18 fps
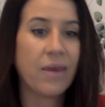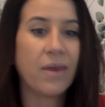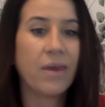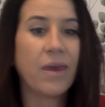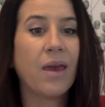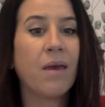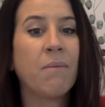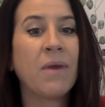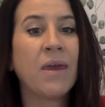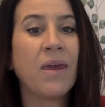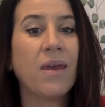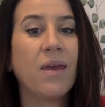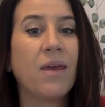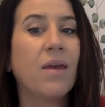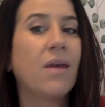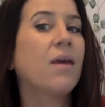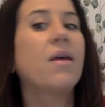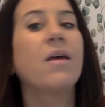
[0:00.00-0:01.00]

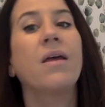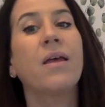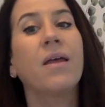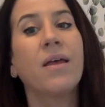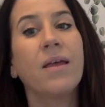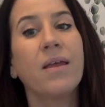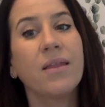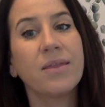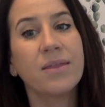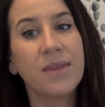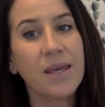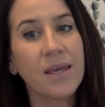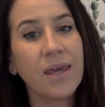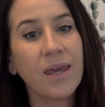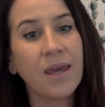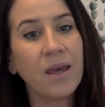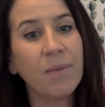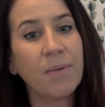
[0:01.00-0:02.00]
Gammy,
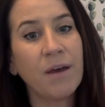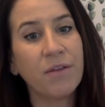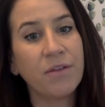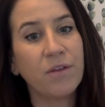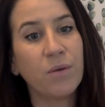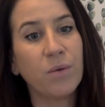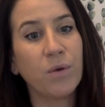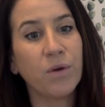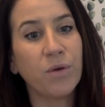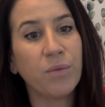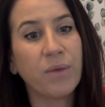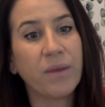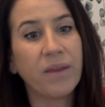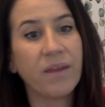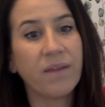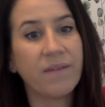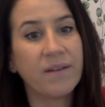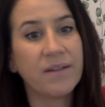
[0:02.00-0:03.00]
thinking about the world we
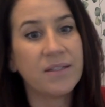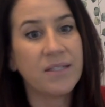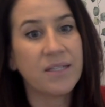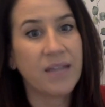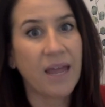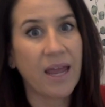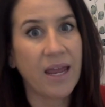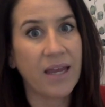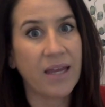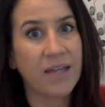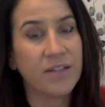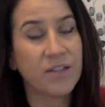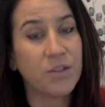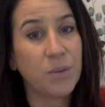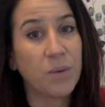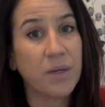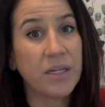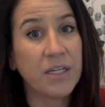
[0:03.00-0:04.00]
live in today in
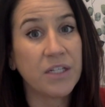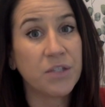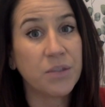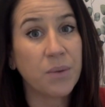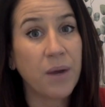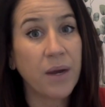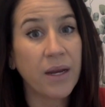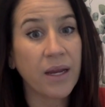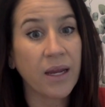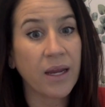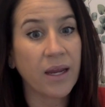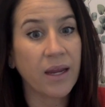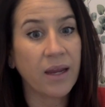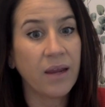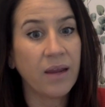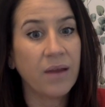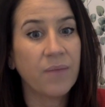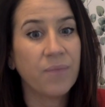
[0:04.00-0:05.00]

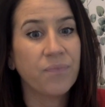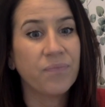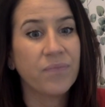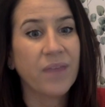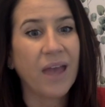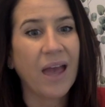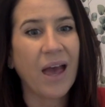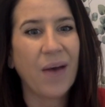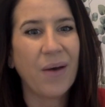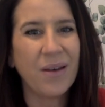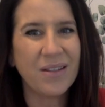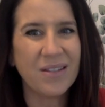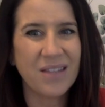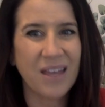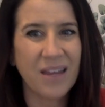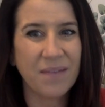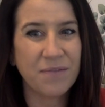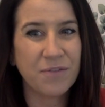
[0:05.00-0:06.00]
2020, how
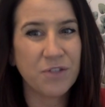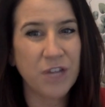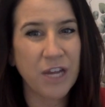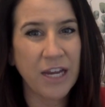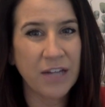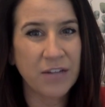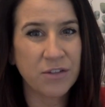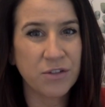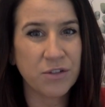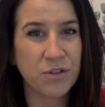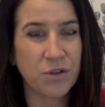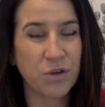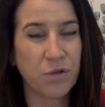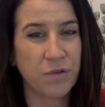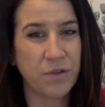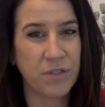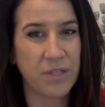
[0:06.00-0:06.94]
has life changed over